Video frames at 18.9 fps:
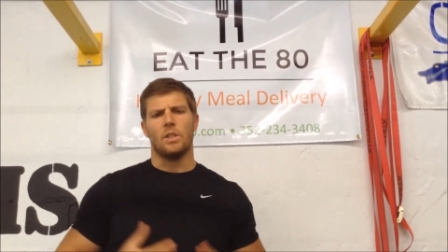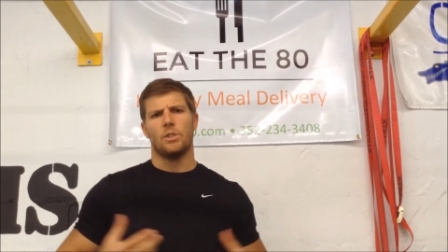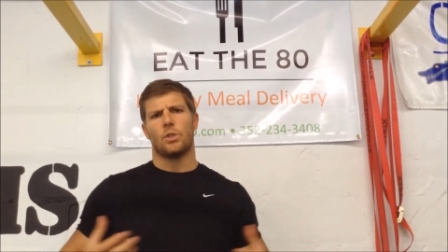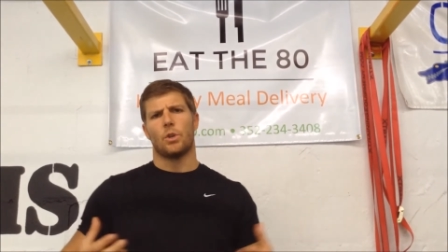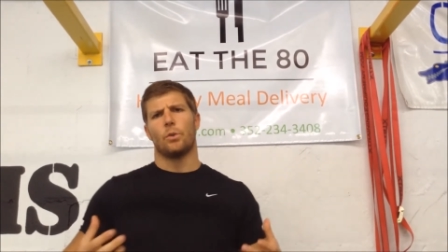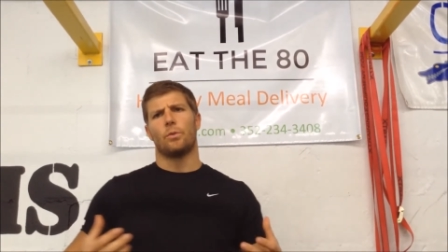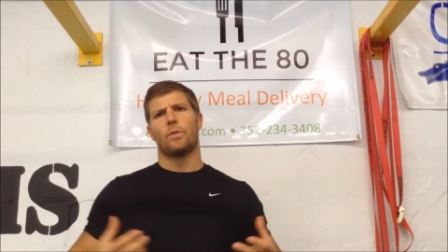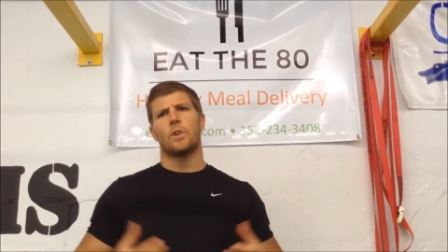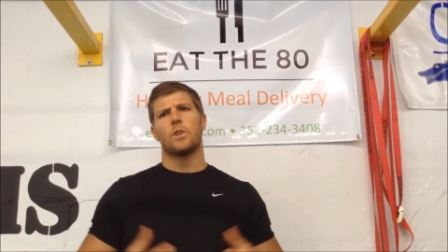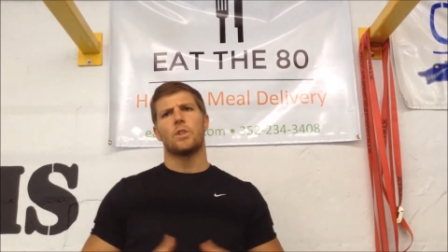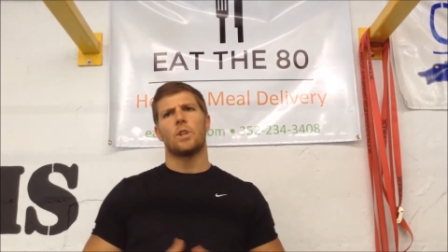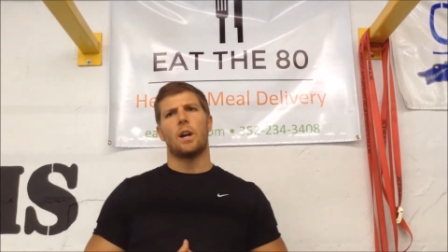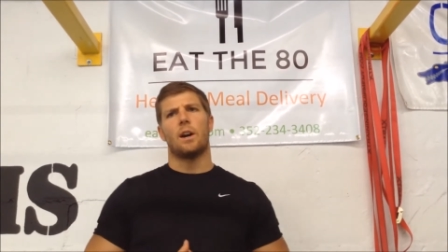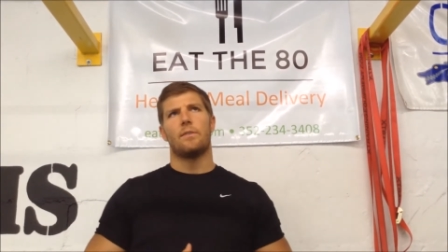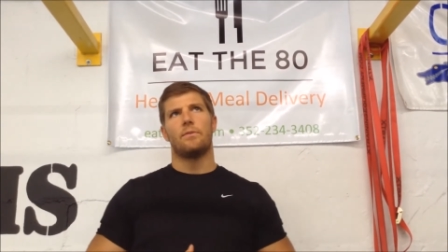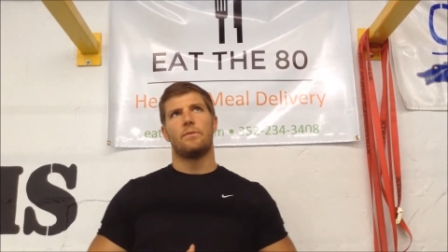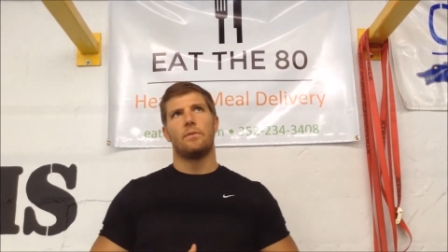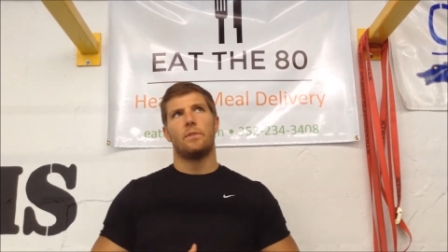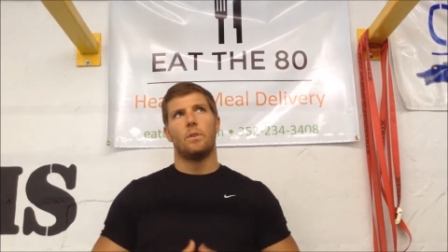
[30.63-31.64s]
So first
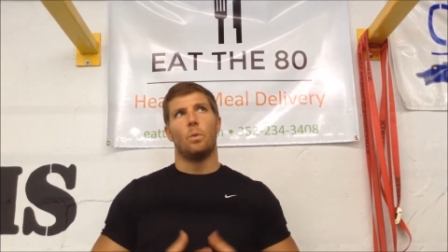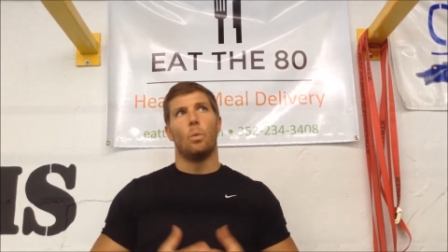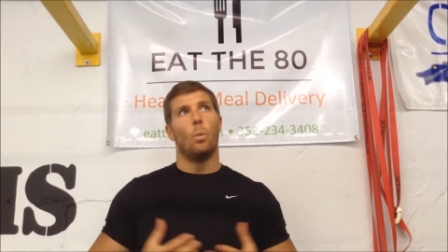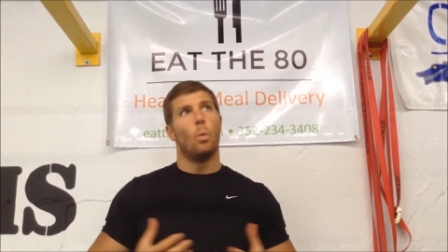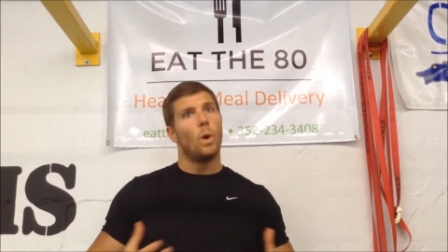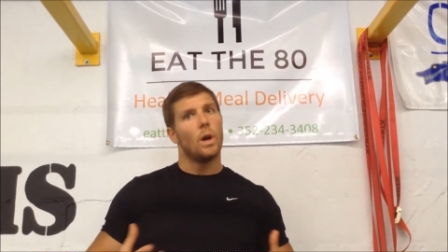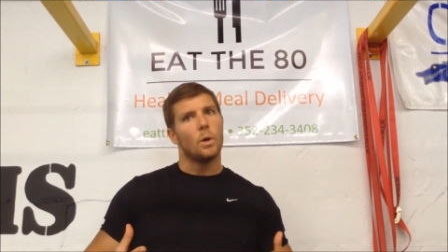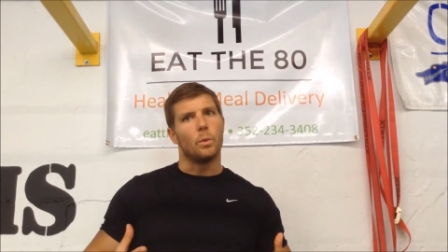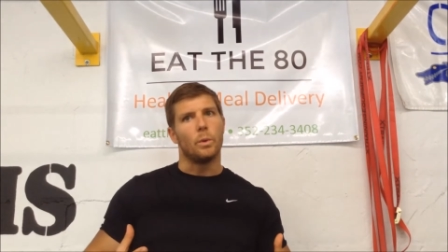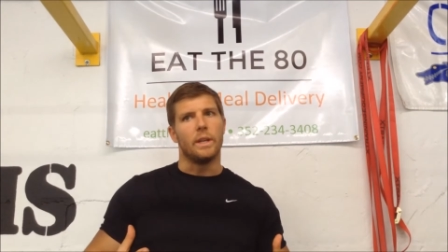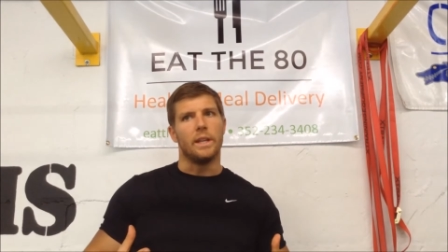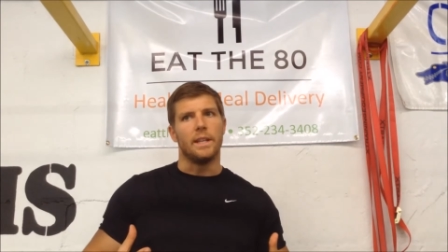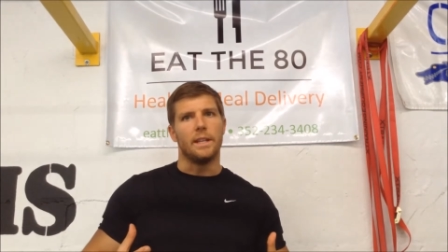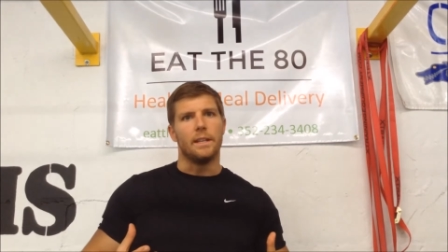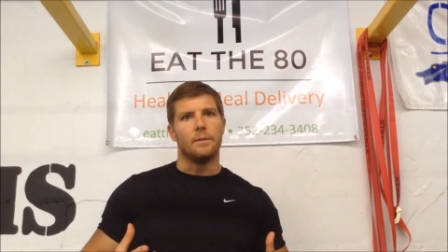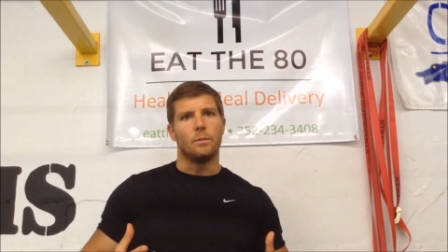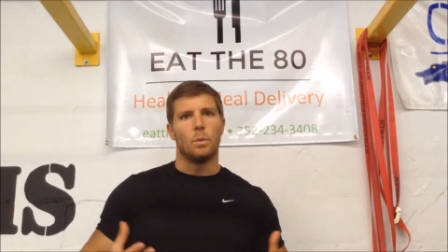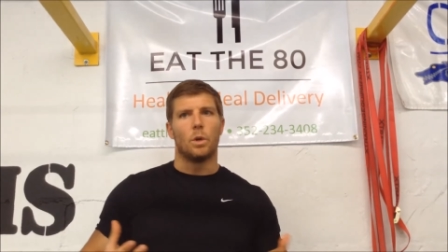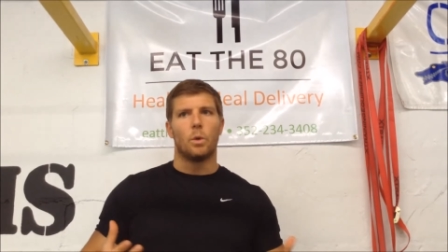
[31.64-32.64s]
off, what do we
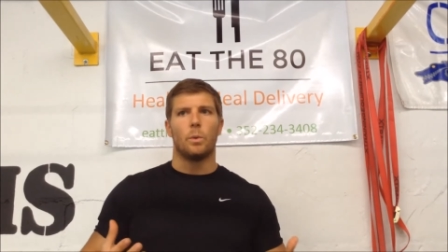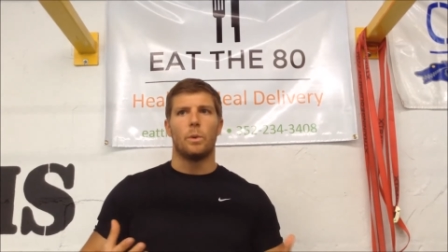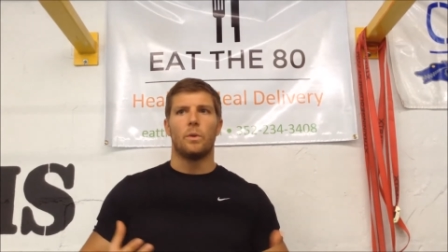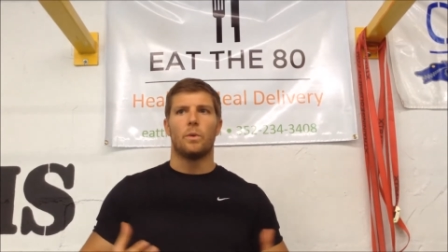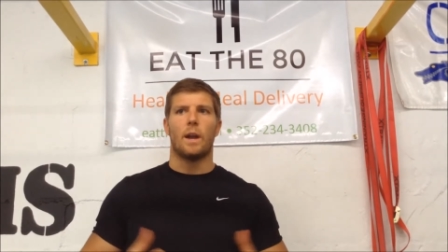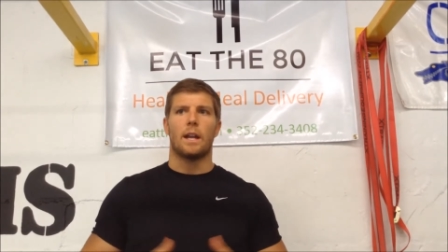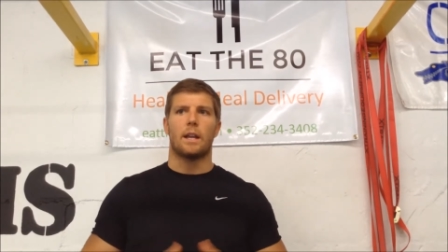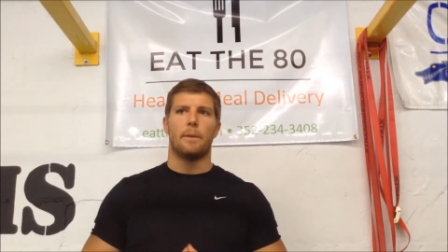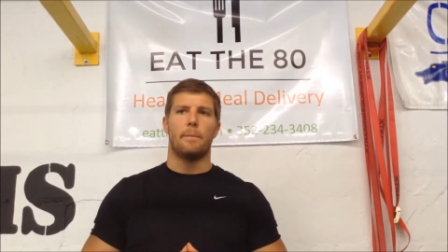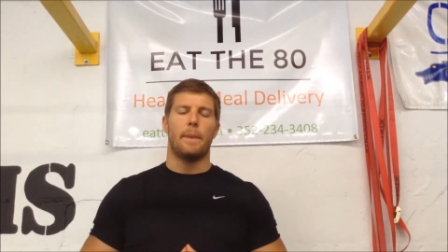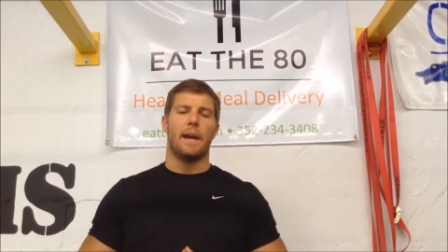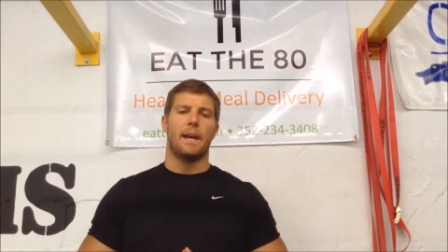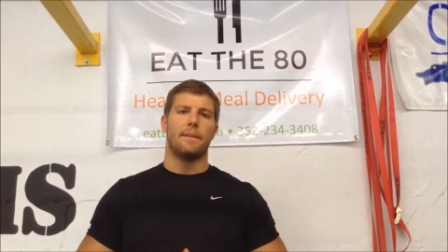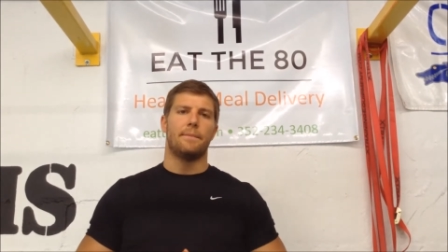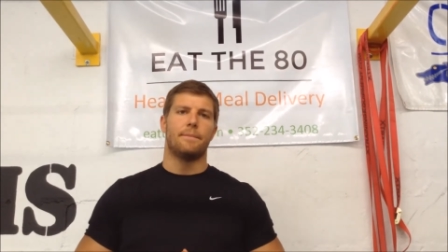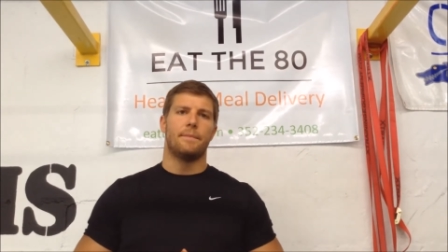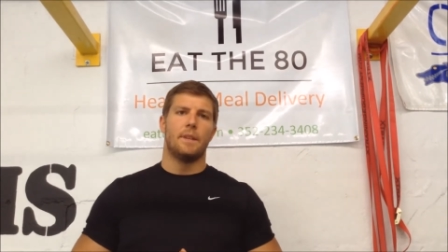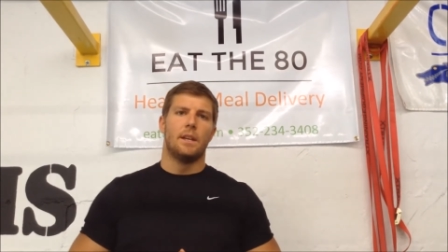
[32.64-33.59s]
eat? What do we recommend?